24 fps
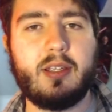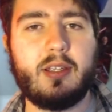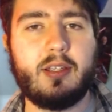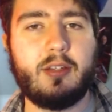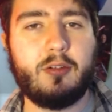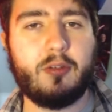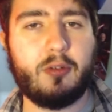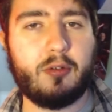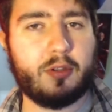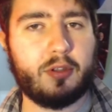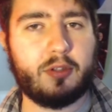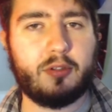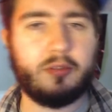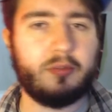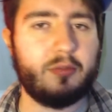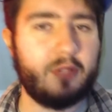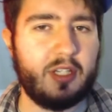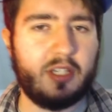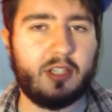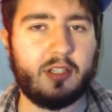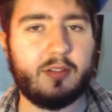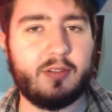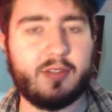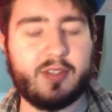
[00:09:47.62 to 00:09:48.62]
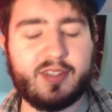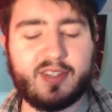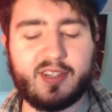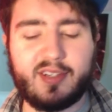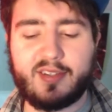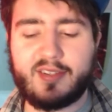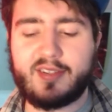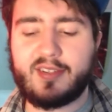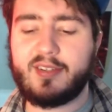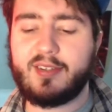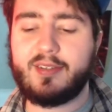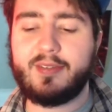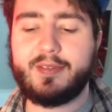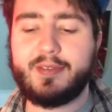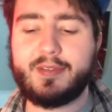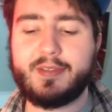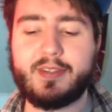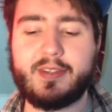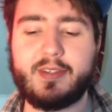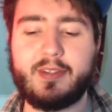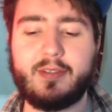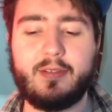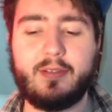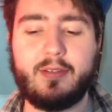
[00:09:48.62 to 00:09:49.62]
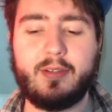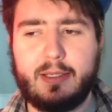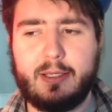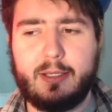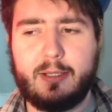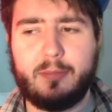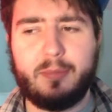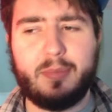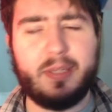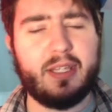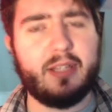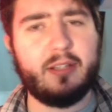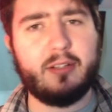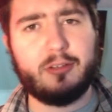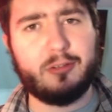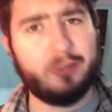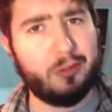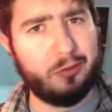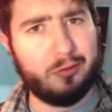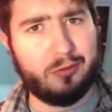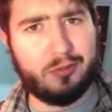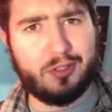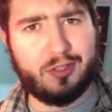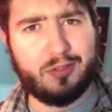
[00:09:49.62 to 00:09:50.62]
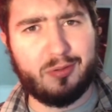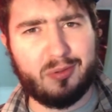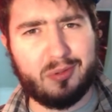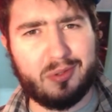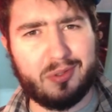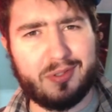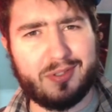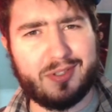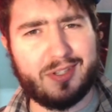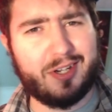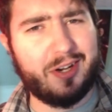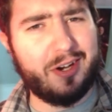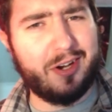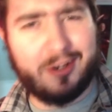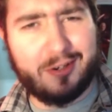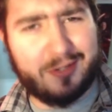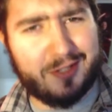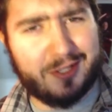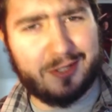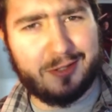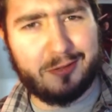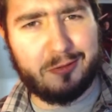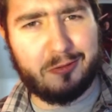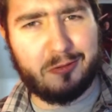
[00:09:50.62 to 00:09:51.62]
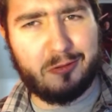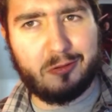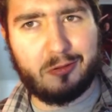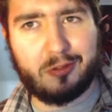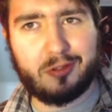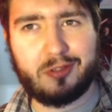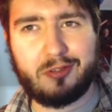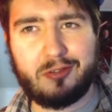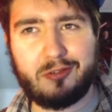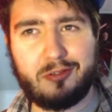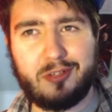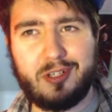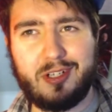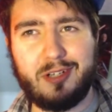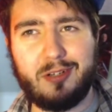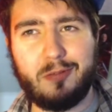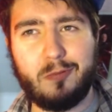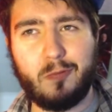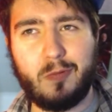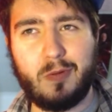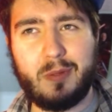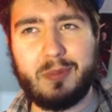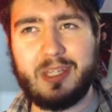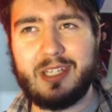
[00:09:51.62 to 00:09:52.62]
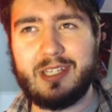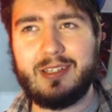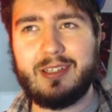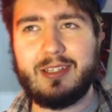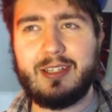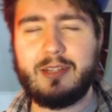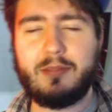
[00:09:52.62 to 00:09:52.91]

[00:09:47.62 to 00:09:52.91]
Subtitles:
North Korean citizens and being lewd towards cartoon North Korean women.